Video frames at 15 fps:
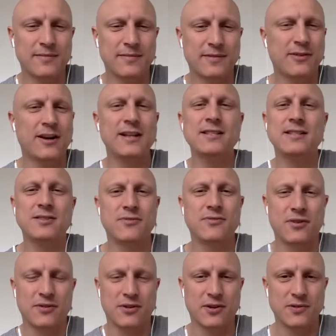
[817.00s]
craziest
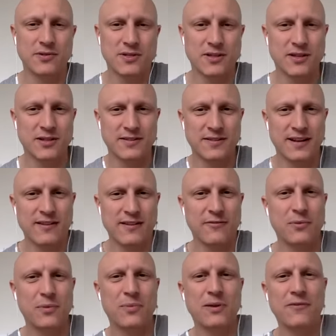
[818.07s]
roller coaster. Like
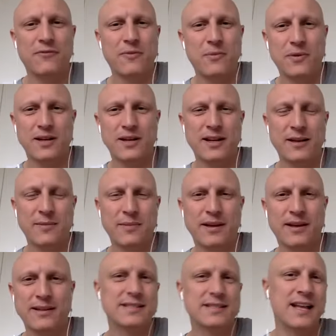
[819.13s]
we went from one day being
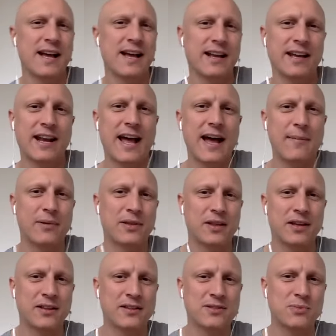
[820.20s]
ecstatic and happy
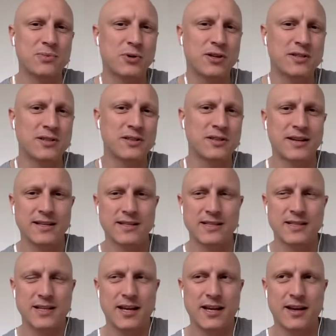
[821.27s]
thinking this worked to the next
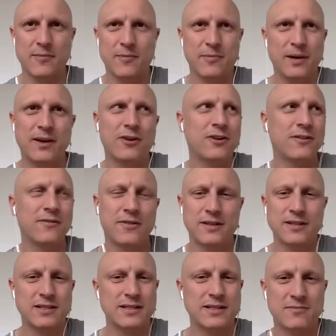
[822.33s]
day being
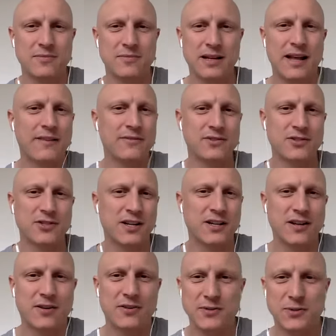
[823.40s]
convinced we'll have to shut
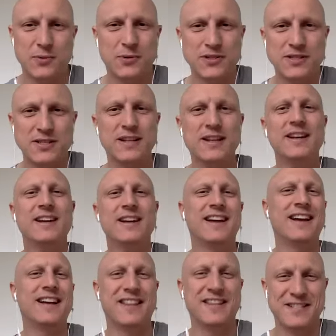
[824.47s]
our doors.
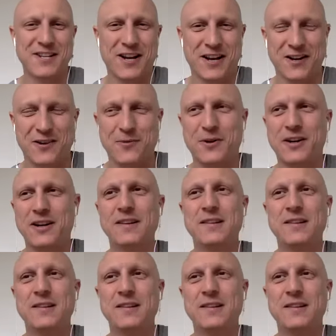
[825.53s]
This is not going to work.